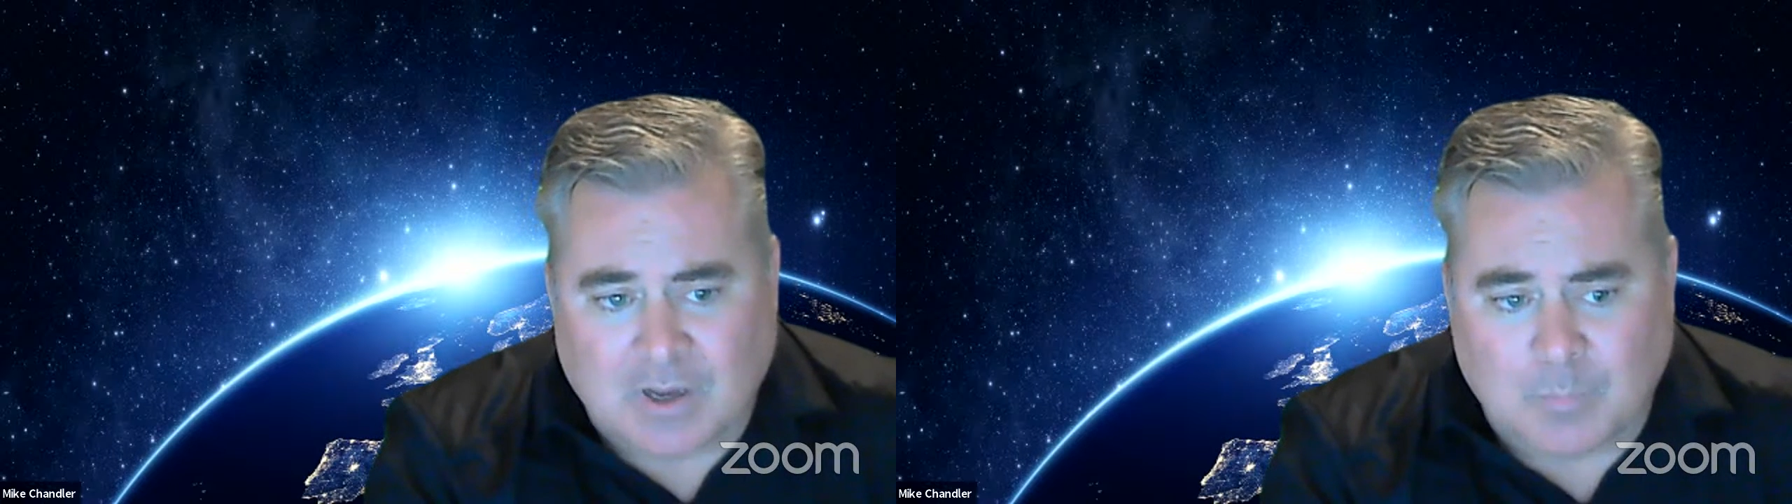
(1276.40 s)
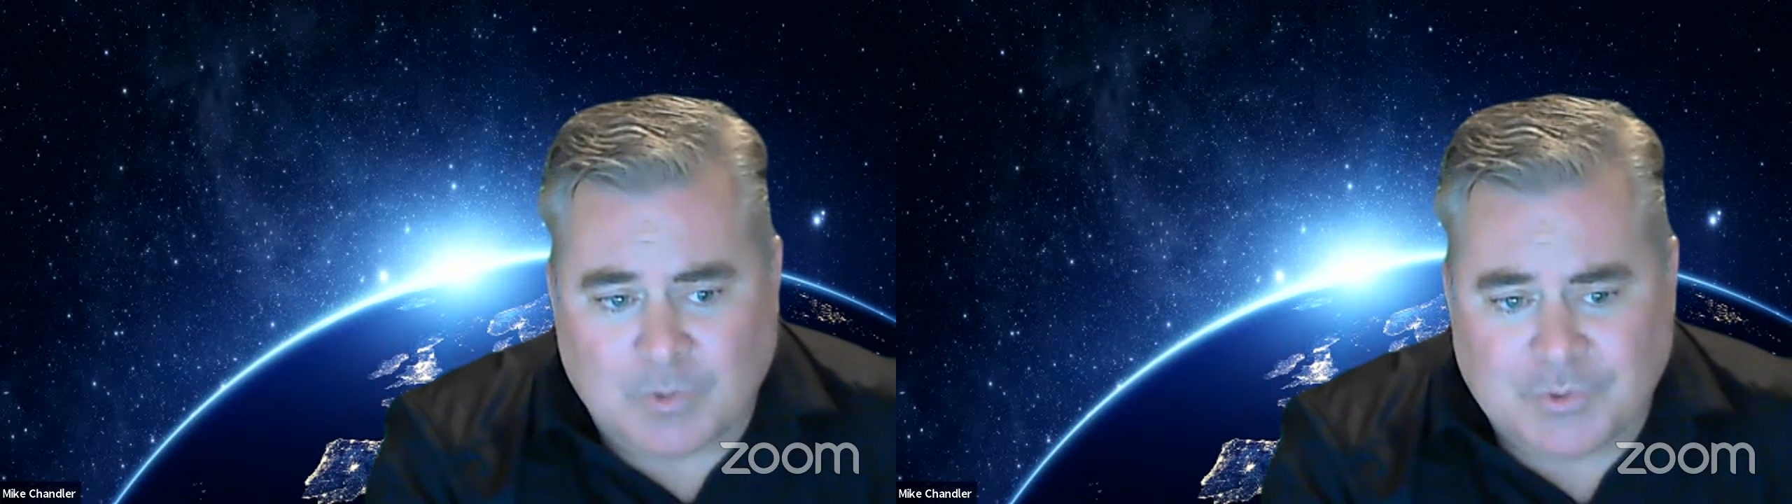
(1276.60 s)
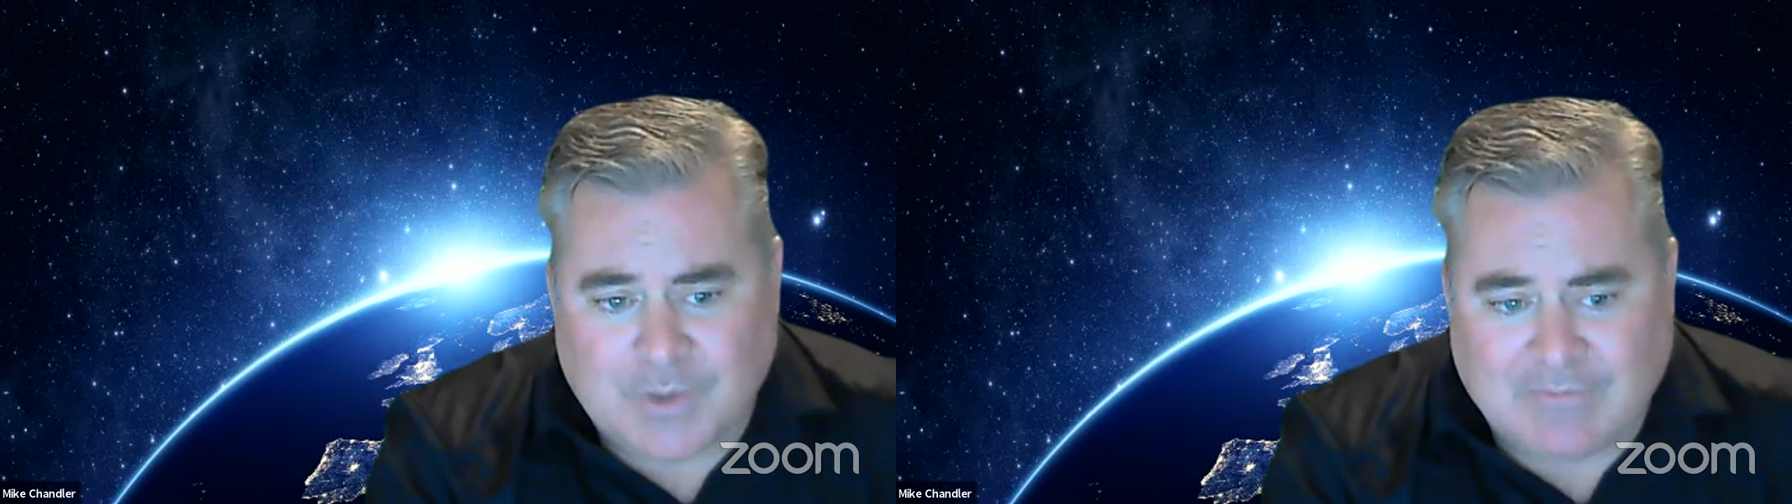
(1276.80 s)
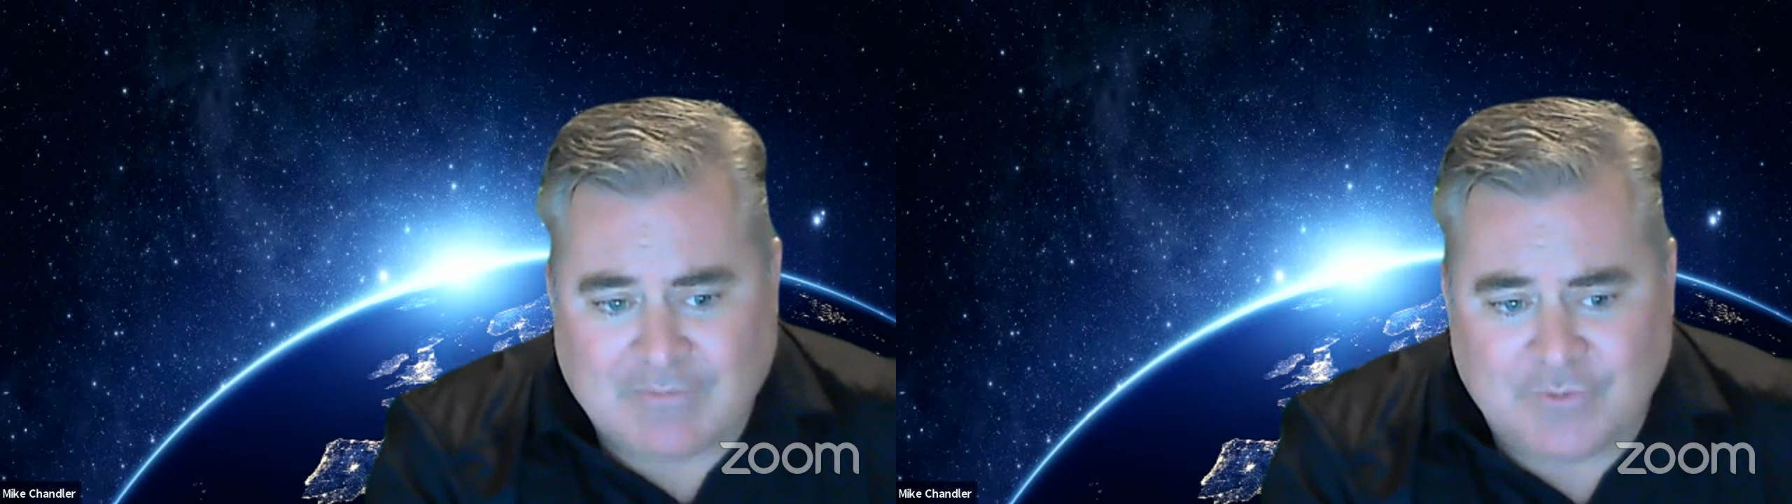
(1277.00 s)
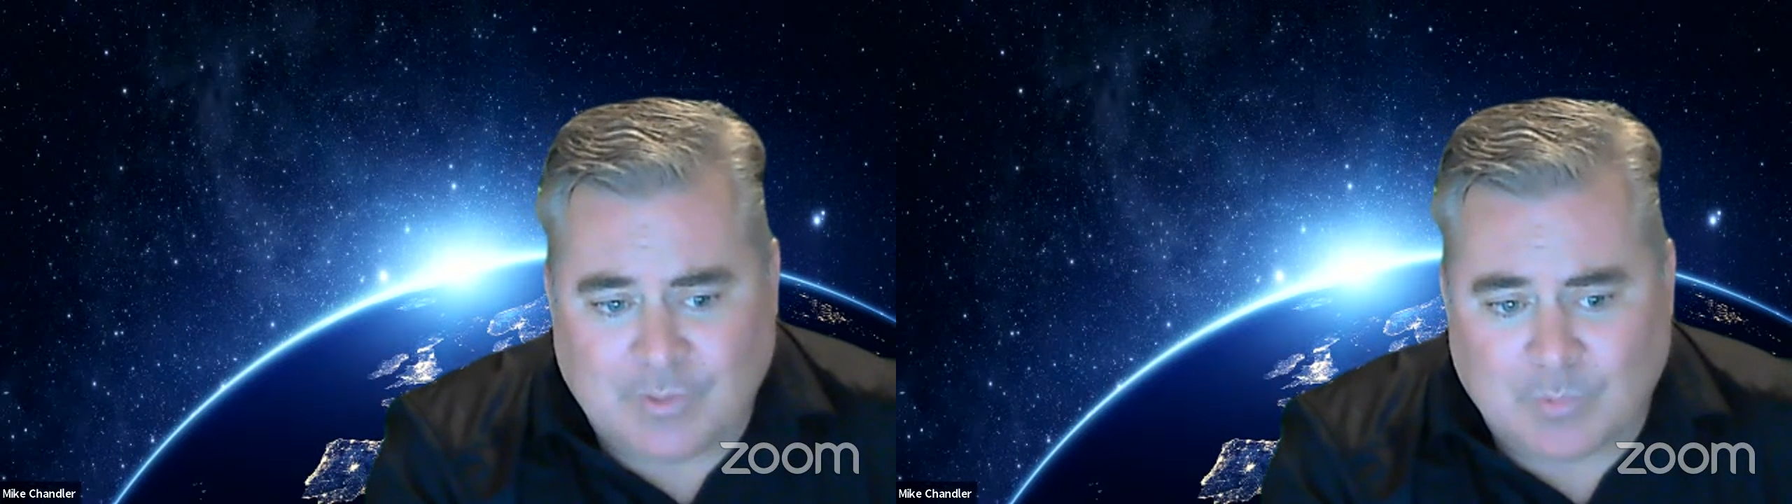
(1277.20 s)
We do have a
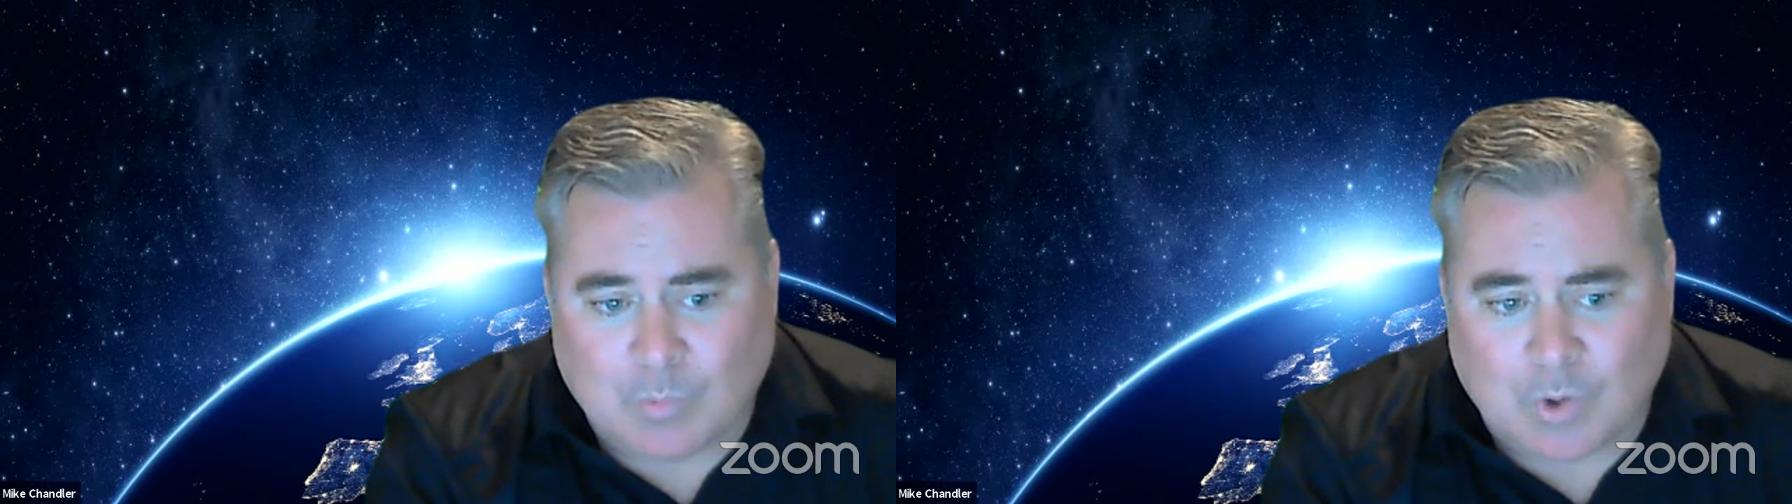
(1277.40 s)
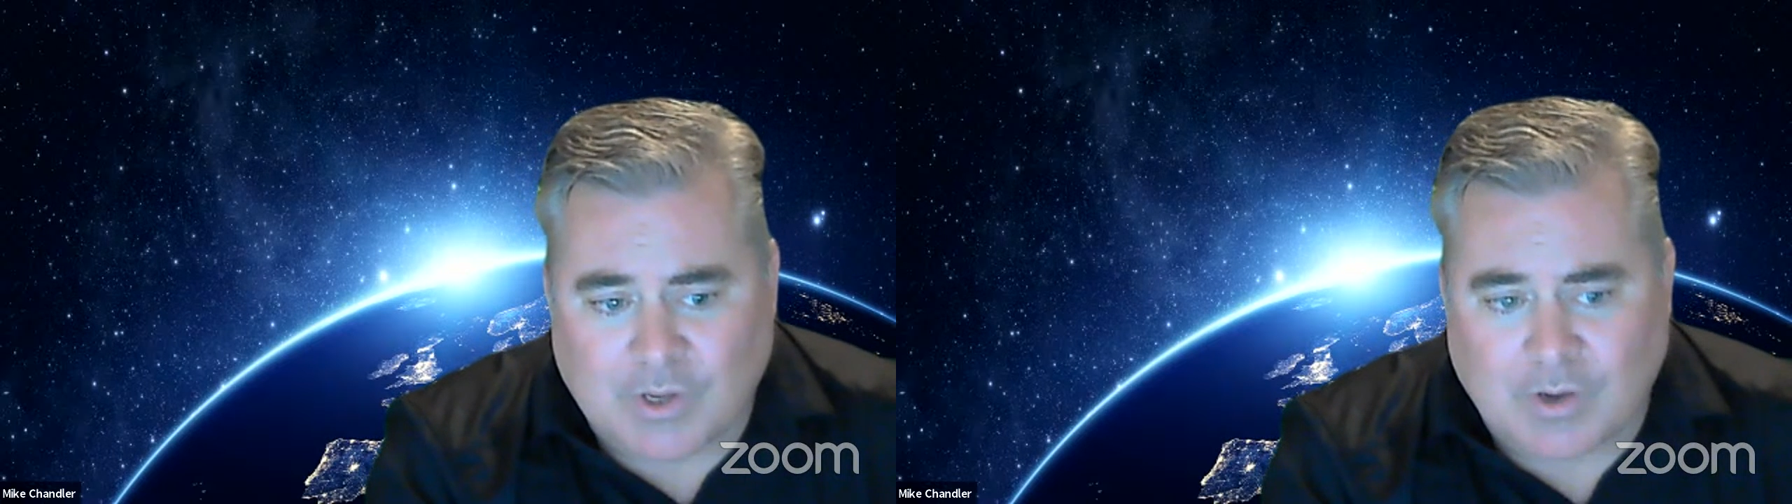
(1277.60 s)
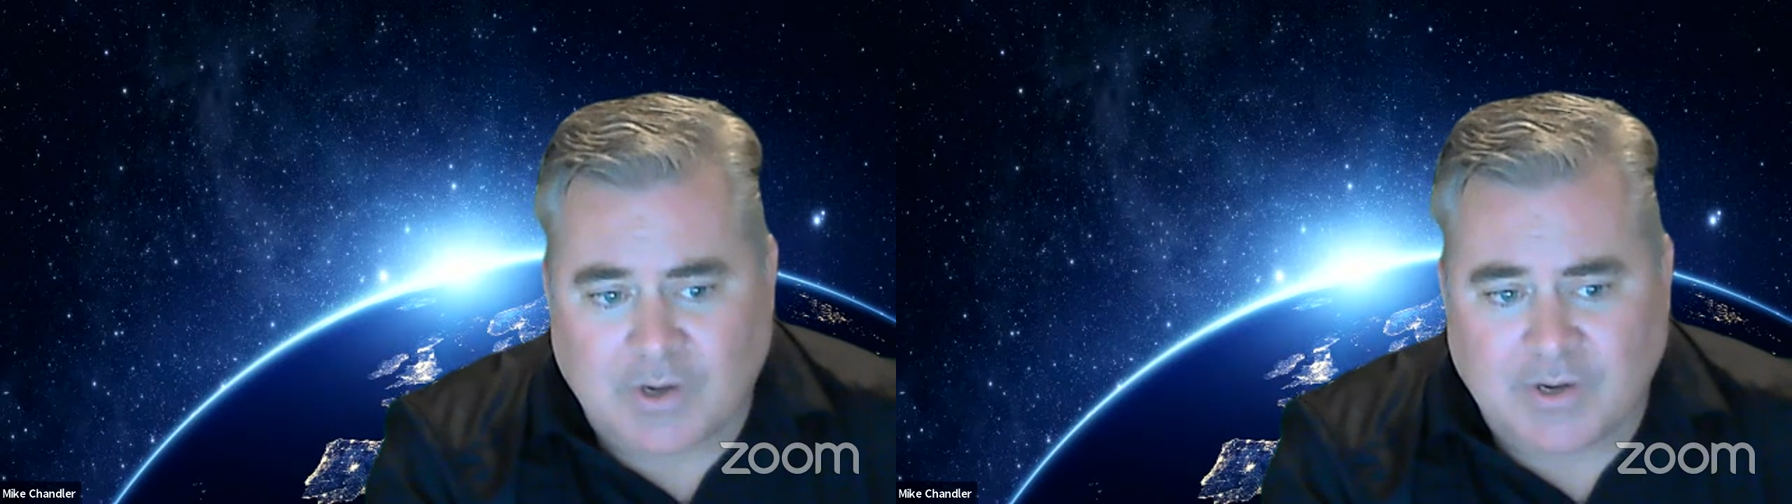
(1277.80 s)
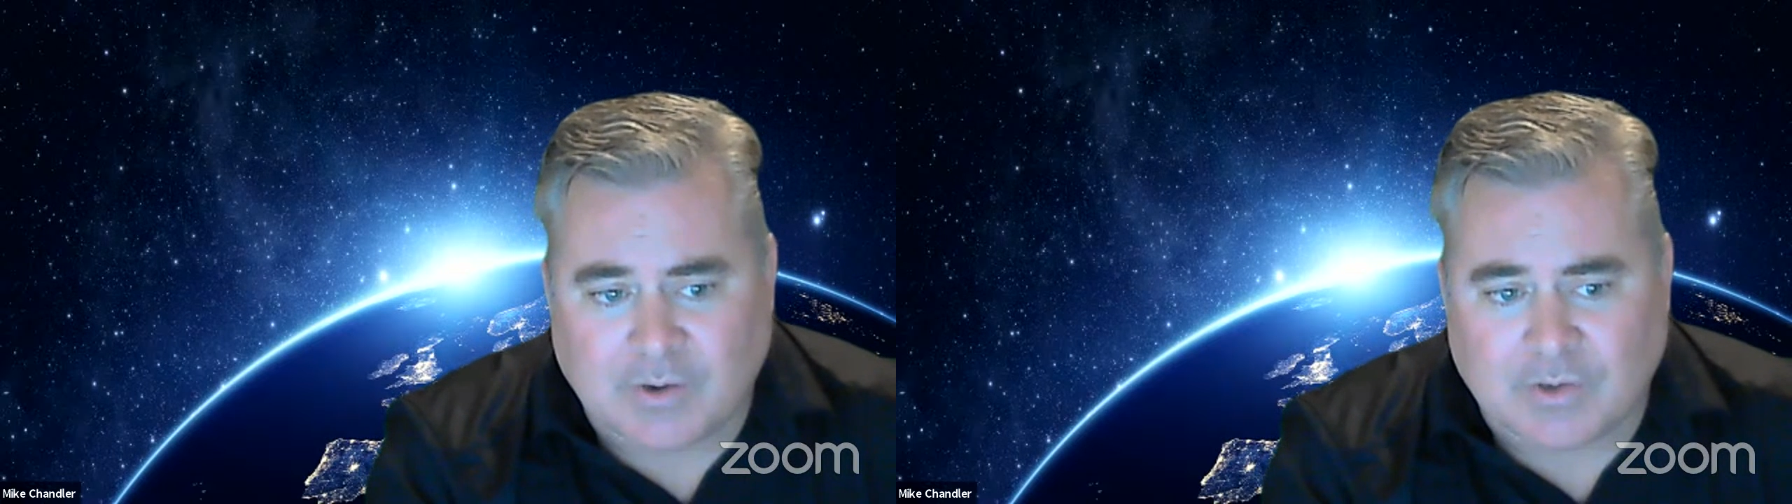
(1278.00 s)
few that we're working on here,